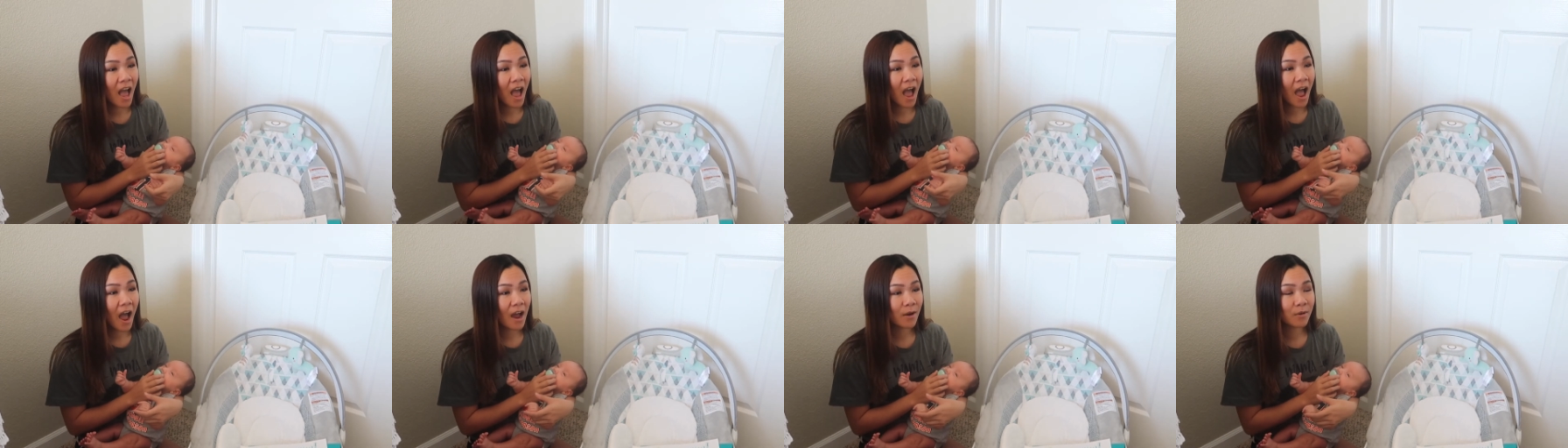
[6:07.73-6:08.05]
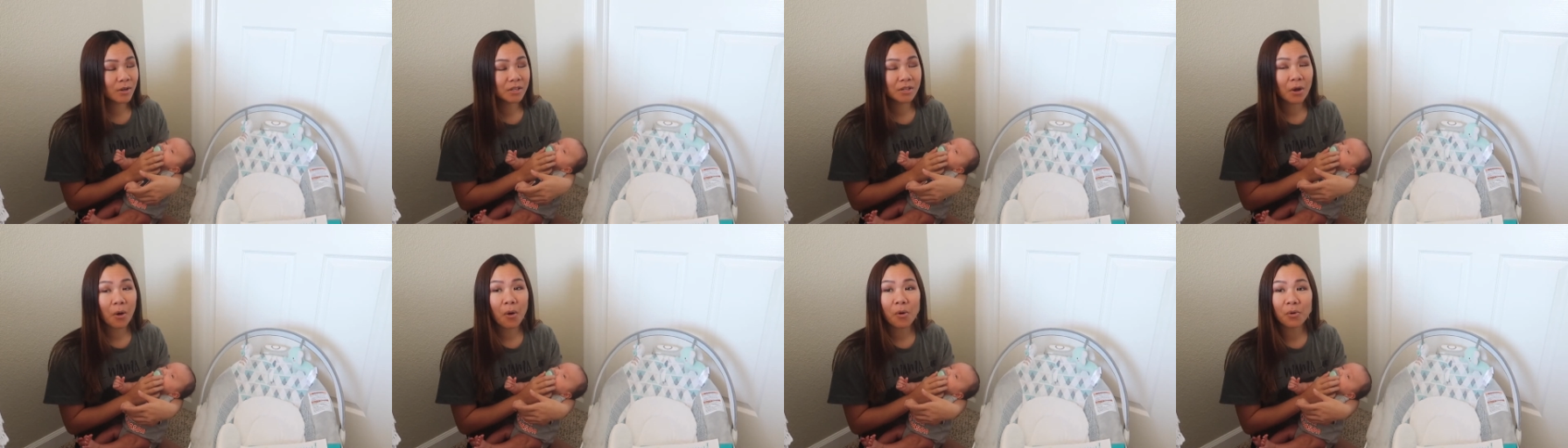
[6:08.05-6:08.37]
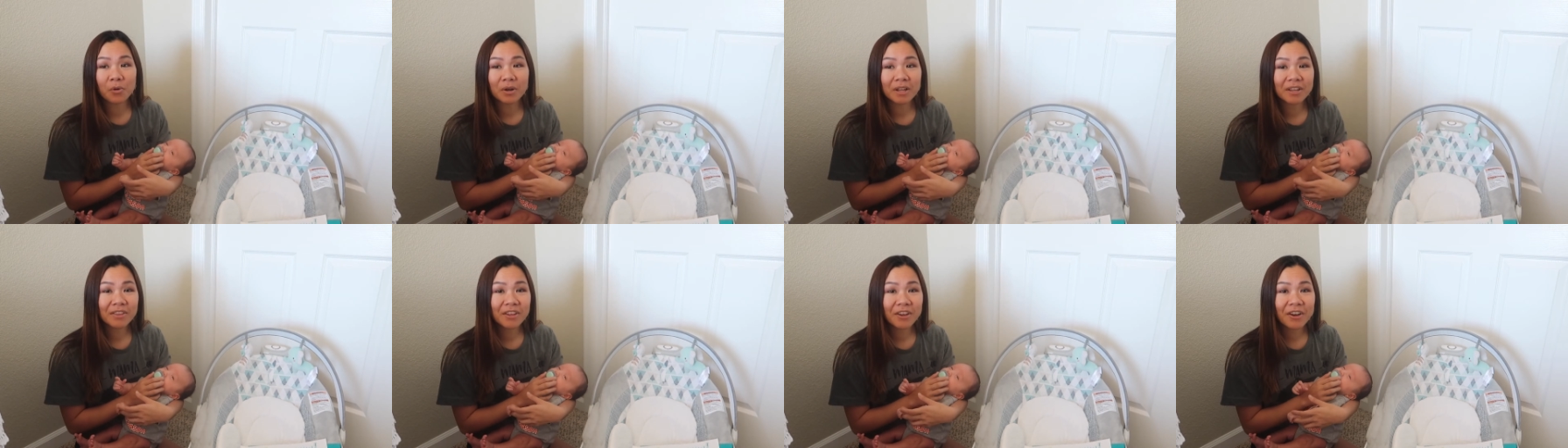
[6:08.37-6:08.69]
I was
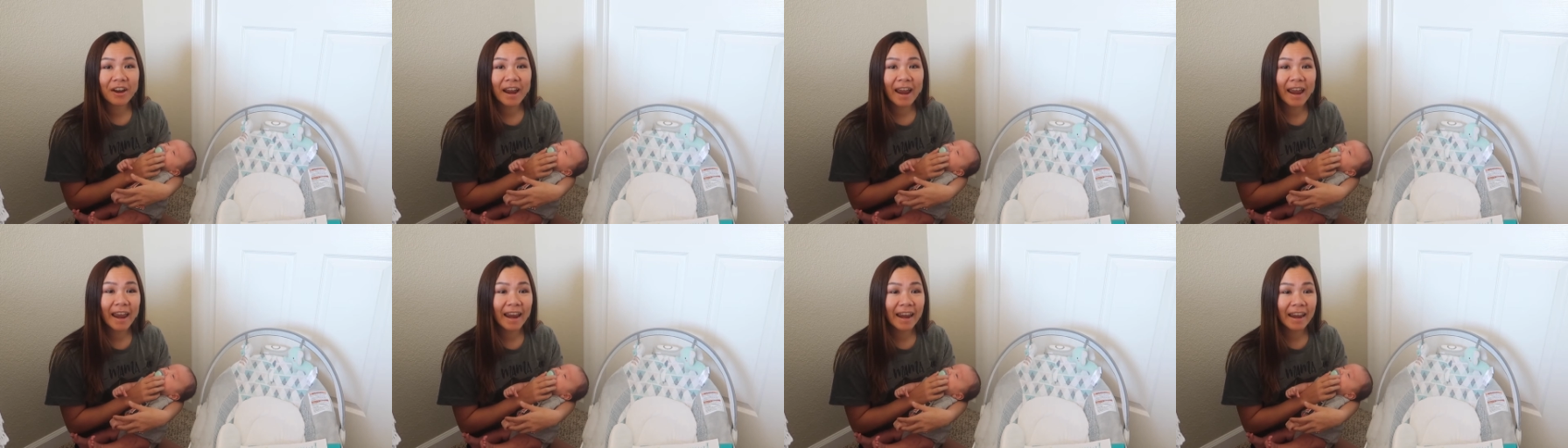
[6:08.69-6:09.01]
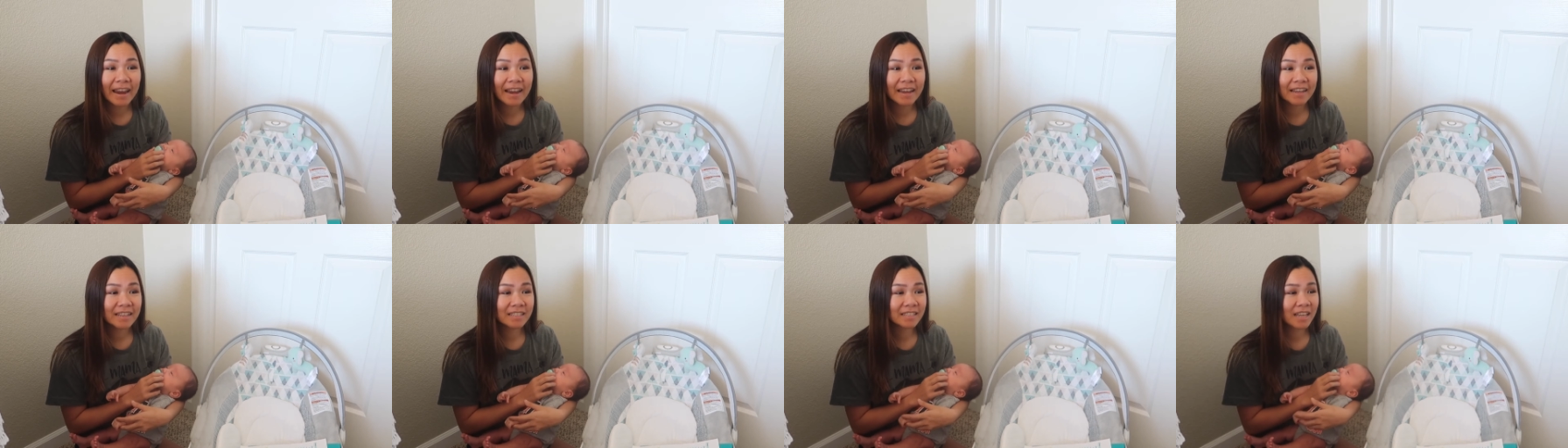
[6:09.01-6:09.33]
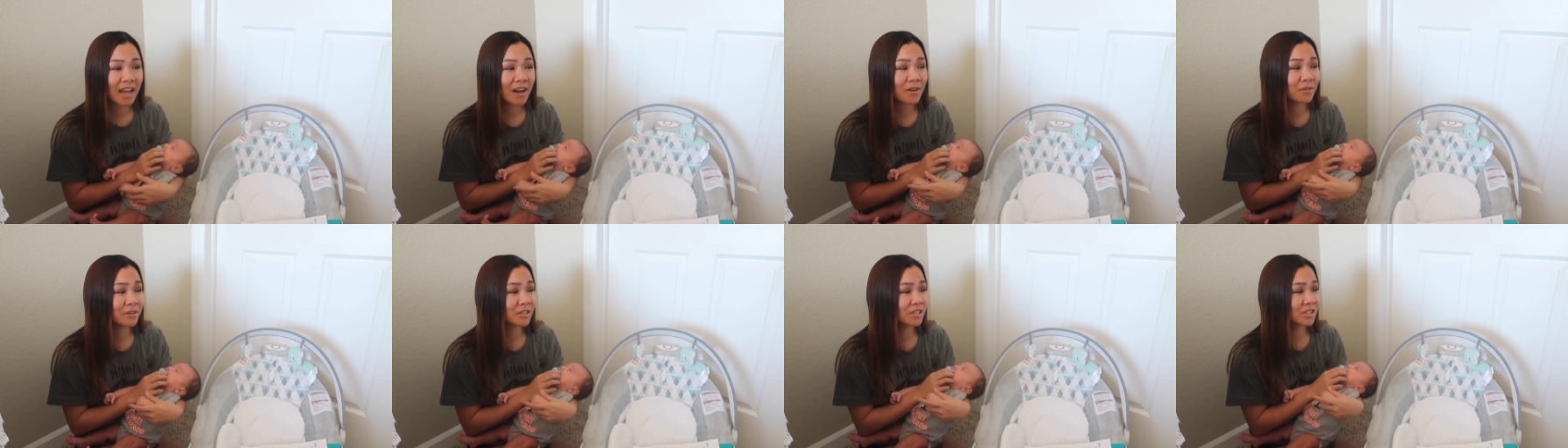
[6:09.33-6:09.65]
holding their hand.
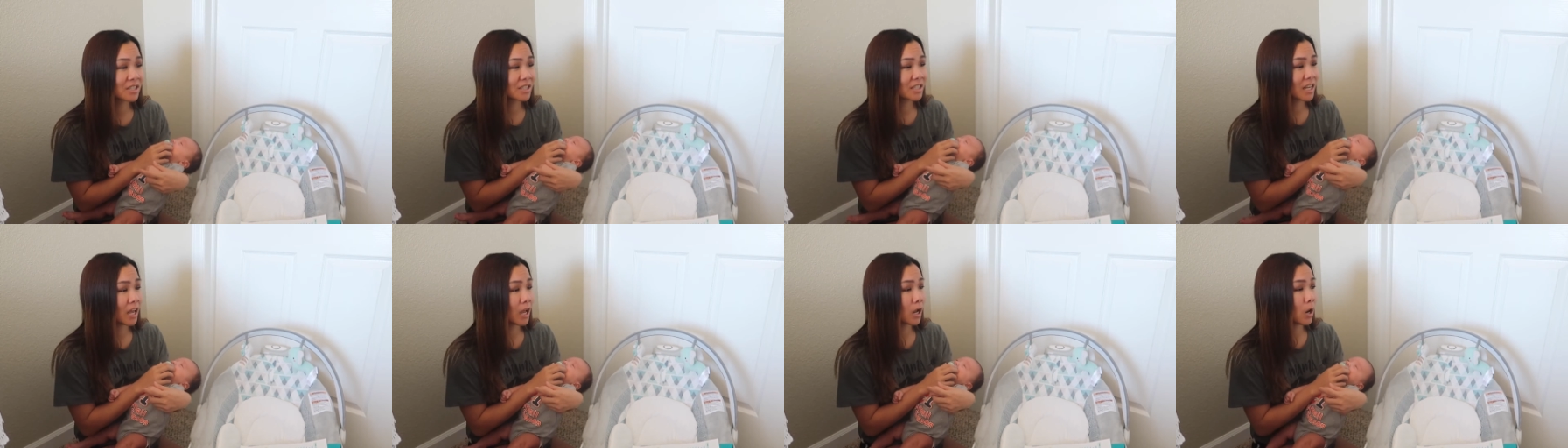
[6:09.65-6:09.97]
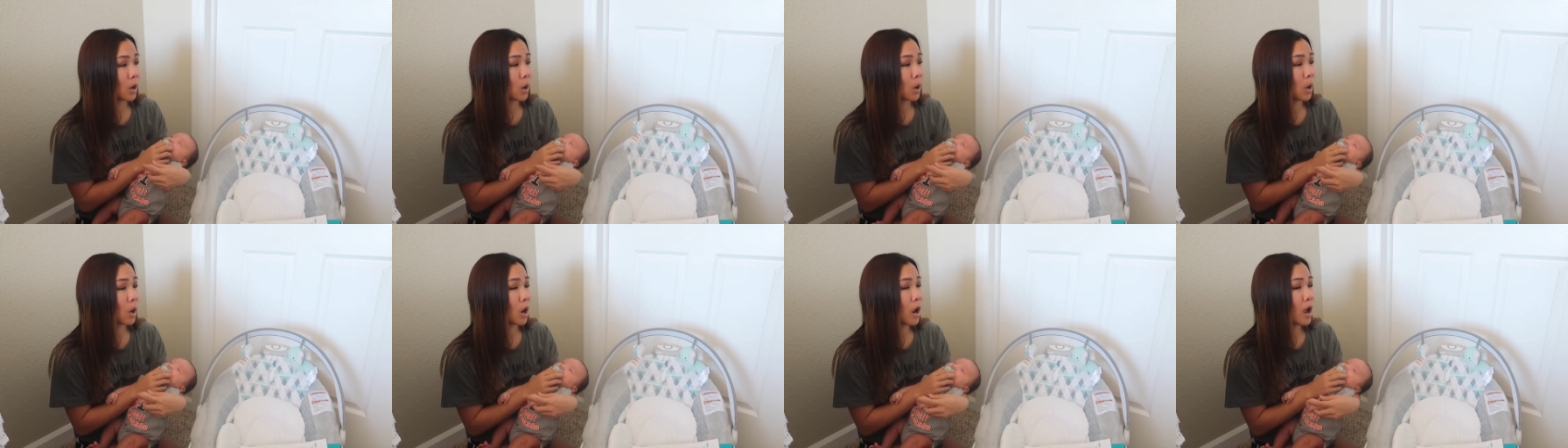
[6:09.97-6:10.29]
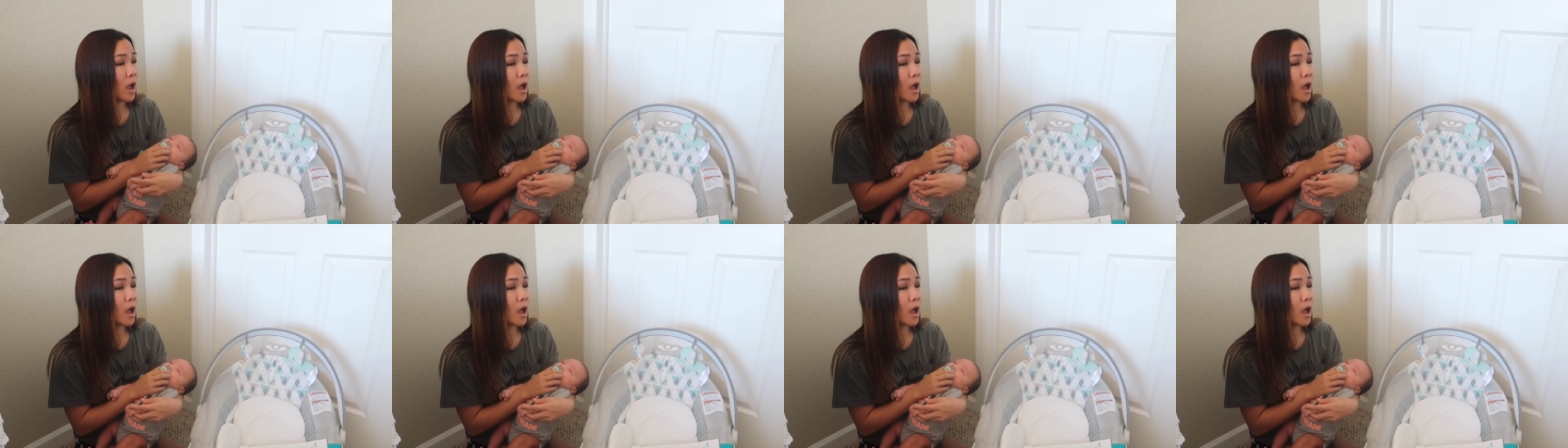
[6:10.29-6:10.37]
I was just like,